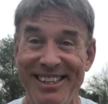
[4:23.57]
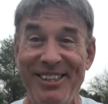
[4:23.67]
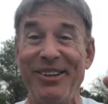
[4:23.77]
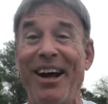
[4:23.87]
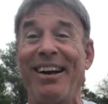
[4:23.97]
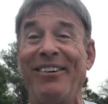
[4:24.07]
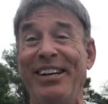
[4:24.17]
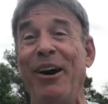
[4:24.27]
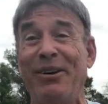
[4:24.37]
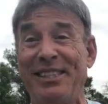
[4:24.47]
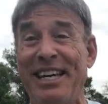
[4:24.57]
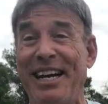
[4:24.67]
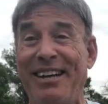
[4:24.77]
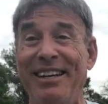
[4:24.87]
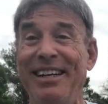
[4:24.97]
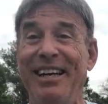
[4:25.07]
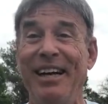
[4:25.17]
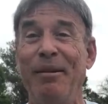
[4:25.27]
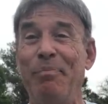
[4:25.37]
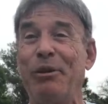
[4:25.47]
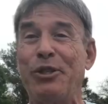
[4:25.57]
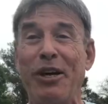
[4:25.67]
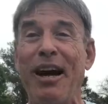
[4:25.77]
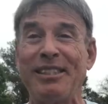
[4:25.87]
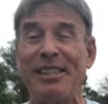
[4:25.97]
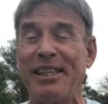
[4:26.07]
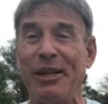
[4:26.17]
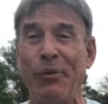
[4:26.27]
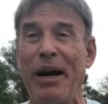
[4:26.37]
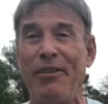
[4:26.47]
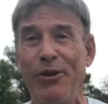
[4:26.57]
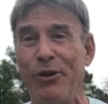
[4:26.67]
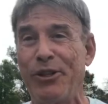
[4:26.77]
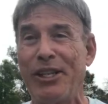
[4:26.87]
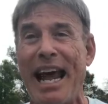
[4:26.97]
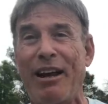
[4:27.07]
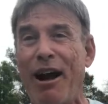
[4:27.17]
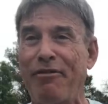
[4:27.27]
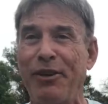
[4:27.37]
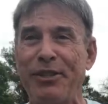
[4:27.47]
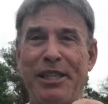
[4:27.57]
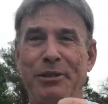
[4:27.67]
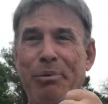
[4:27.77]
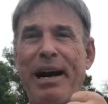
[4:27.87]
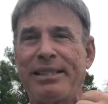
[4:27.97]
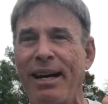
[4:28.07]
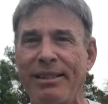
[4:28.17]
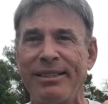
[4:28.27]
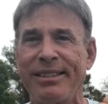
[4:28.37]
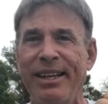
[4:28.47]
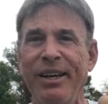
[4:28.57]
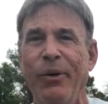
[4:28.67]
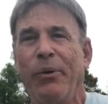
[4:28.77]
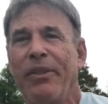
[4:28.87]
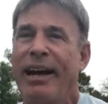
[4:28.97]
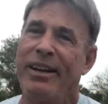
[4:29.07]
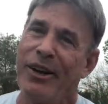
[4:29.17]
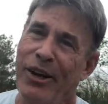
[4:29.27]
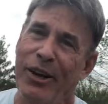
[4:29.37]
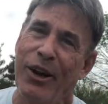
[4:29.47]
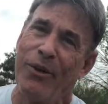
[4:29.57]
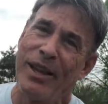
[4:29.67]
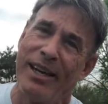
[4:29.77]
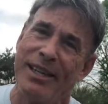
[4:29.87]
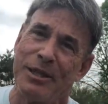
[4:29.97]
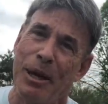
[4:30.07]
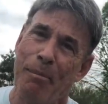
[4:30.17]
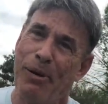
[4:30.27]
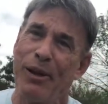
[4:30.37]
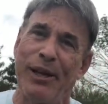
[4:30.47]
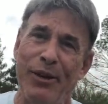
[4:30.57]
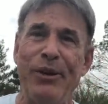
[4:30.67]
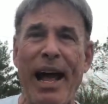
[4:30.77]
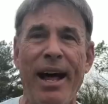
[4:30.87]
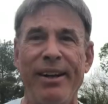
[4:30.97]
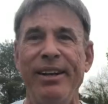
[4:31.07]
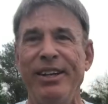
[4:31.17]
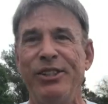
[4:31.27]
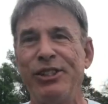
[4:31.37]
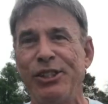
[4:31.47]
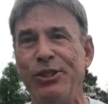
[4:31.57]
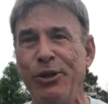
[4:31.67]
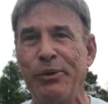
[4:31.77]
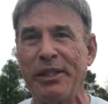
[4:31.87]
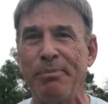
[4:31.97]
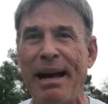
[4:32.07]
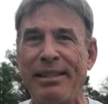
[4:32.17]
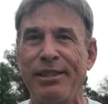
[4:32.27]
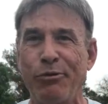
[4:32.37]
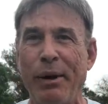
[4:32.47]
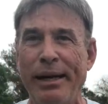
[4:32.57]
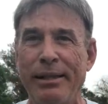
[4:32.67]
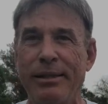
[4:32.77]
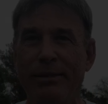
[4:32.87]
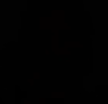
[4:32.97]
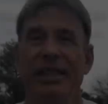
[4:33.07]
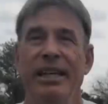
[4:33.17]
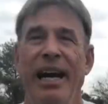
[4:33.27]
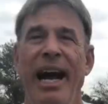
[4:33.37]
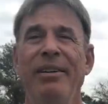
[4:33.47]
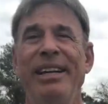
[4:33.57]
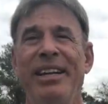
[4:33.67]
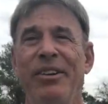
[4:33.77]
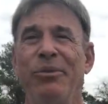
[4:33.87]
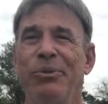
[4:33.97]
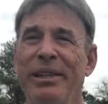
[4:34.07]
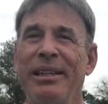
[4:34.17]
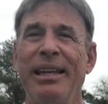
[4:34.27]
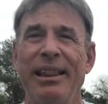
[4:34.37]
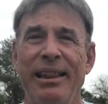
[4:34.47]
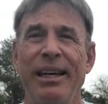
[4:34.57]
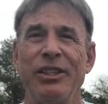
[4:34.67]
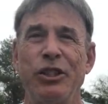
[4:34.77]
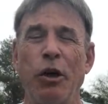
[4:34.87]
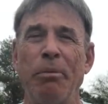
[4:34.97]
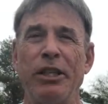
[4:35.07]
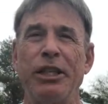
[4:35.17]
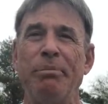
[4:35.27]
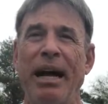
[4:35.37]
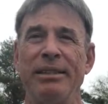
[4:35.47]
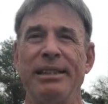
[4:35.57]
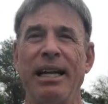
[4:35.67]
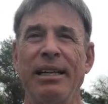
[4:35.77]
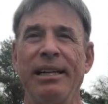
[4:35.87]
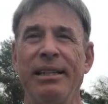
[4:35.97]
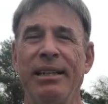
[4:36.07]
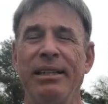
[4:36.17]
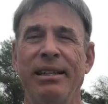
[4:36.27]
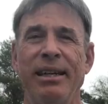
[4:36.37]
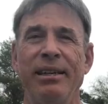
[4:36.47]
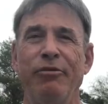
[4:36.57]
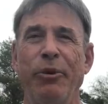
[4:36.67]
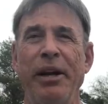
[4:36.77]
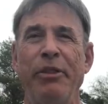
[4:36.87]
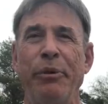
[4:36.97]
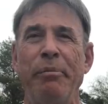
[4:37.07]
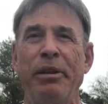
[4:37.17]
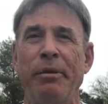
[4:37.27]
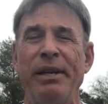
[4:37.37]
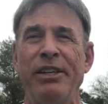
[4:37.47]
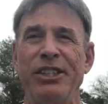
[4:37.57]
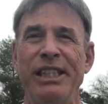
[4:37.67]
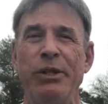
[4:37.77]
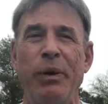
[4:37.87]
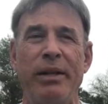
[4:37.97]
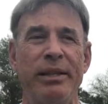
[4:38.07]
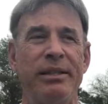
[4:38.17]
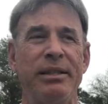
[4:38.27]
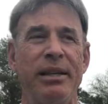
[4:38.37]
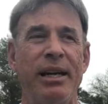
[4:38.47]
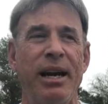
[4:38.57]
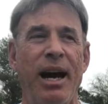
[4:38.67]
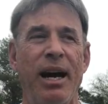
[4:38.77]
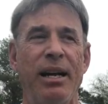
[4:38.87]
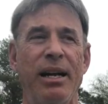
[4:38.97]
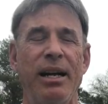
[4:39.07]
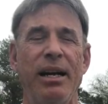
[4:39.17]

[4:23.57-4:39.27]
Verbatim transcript: you not only know it's there, but you're constantly aware that you could take it off and use it as brass knuckles, or that you know that it's pulling you down just due to its massive weight. I didn't really think so much about selling the 43mm Sea-Dweller until I got